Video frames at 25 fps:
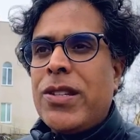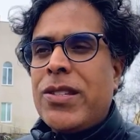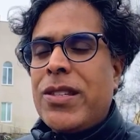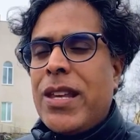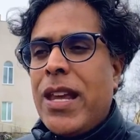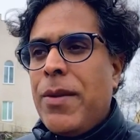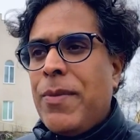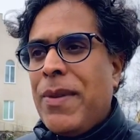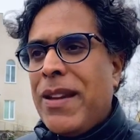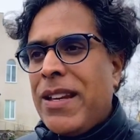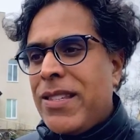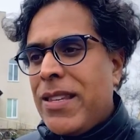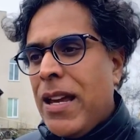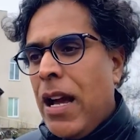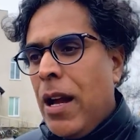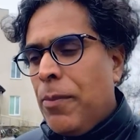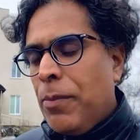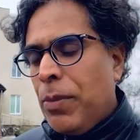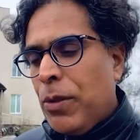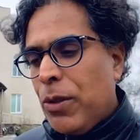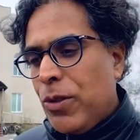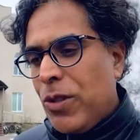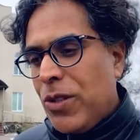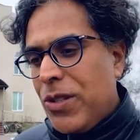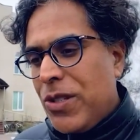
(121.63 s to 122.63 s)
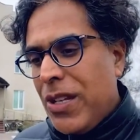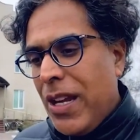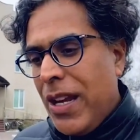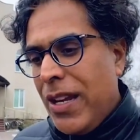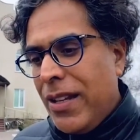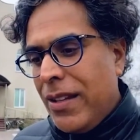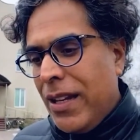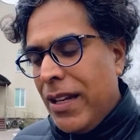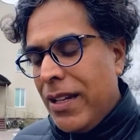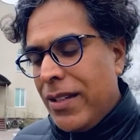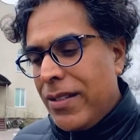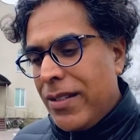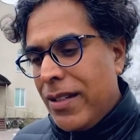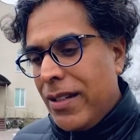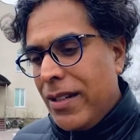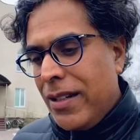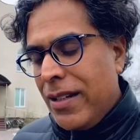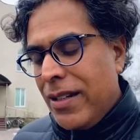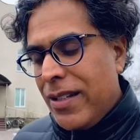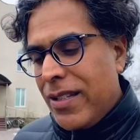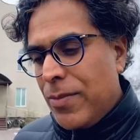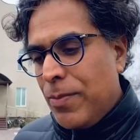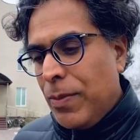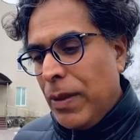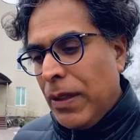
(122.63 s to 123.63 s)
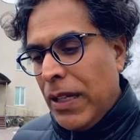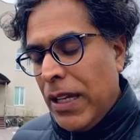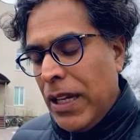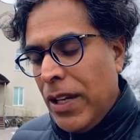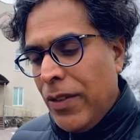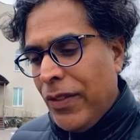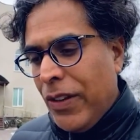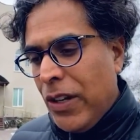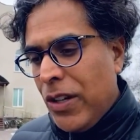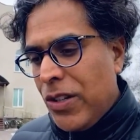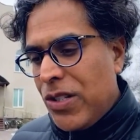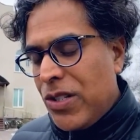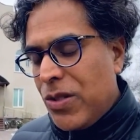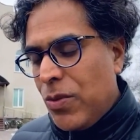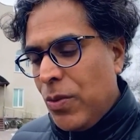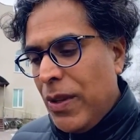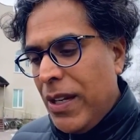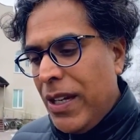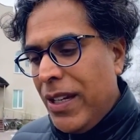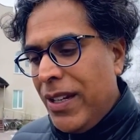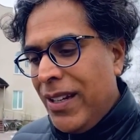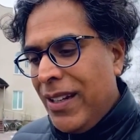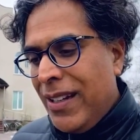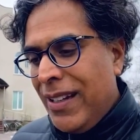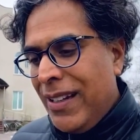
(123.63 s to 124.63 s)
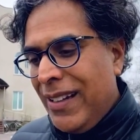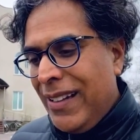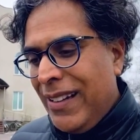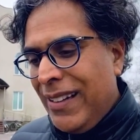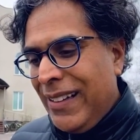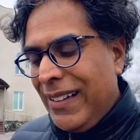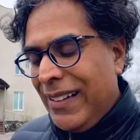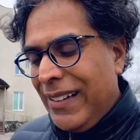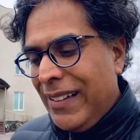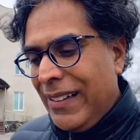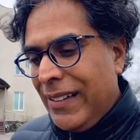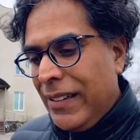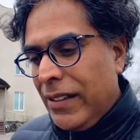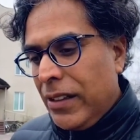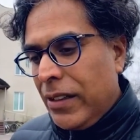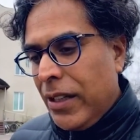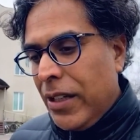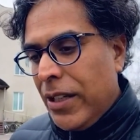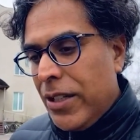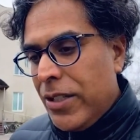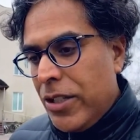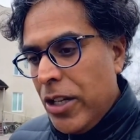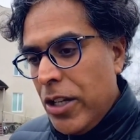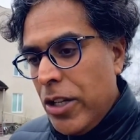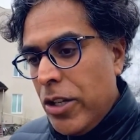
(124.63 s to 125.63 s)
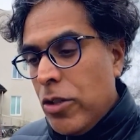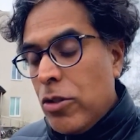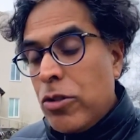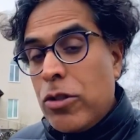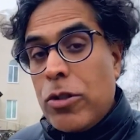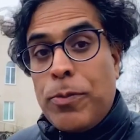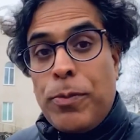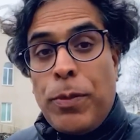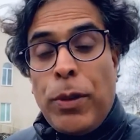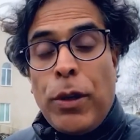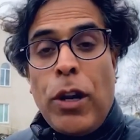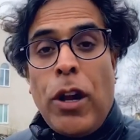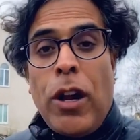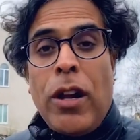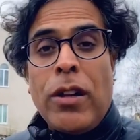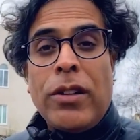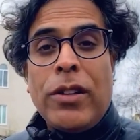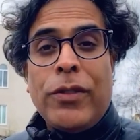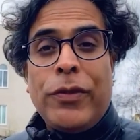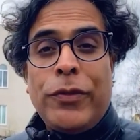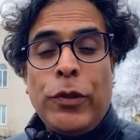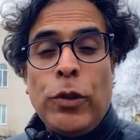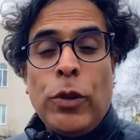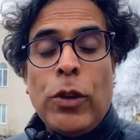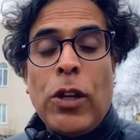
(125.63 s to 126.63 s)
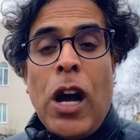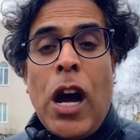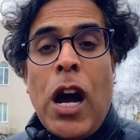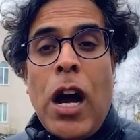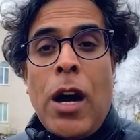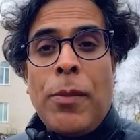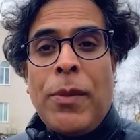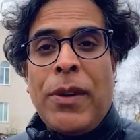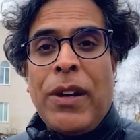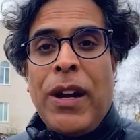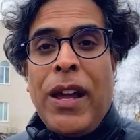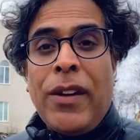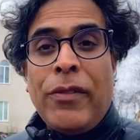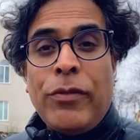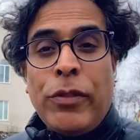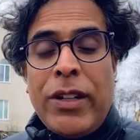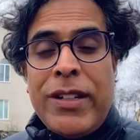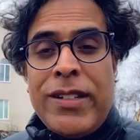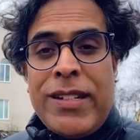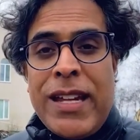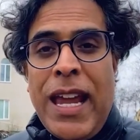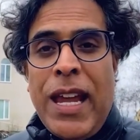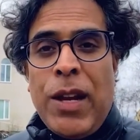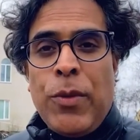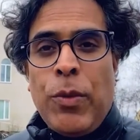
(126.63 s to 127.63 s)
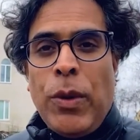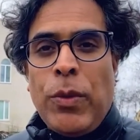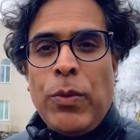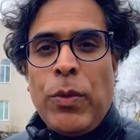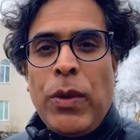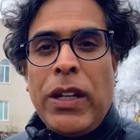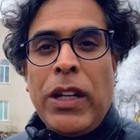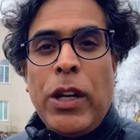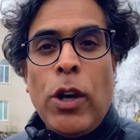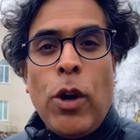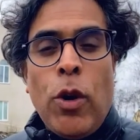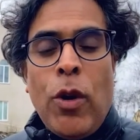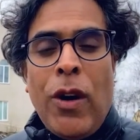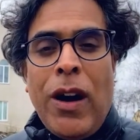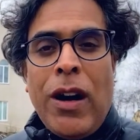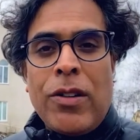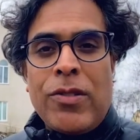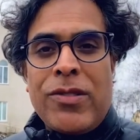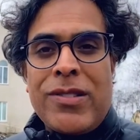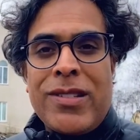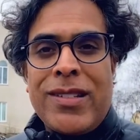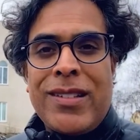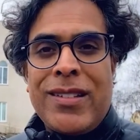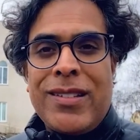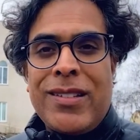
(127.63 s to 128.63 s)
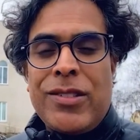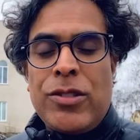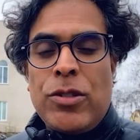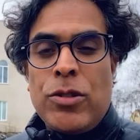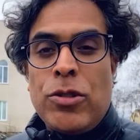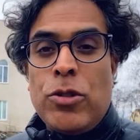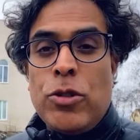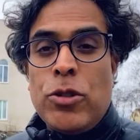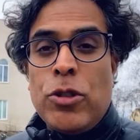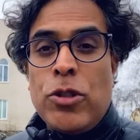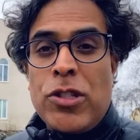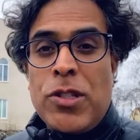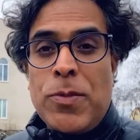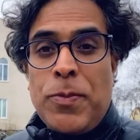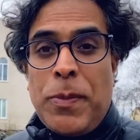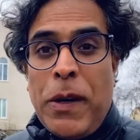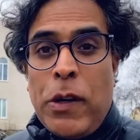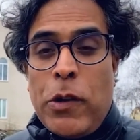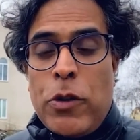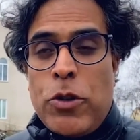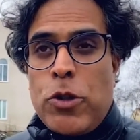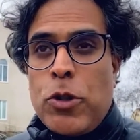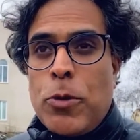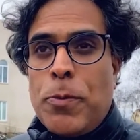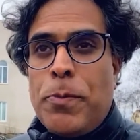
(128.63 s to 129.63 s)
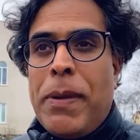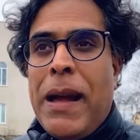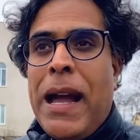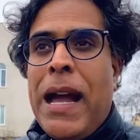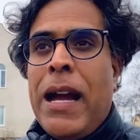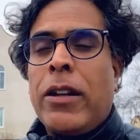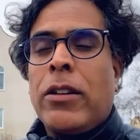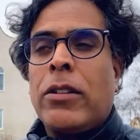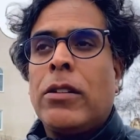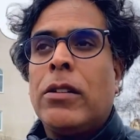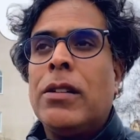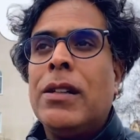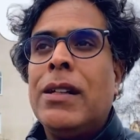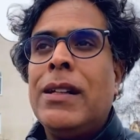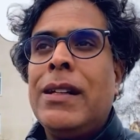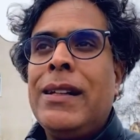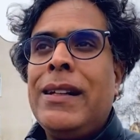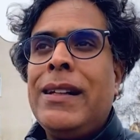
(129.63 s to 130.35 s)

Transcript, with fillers: same example to say that as believers, we continue to put on the full armor every day when we go out to do spiritual battle.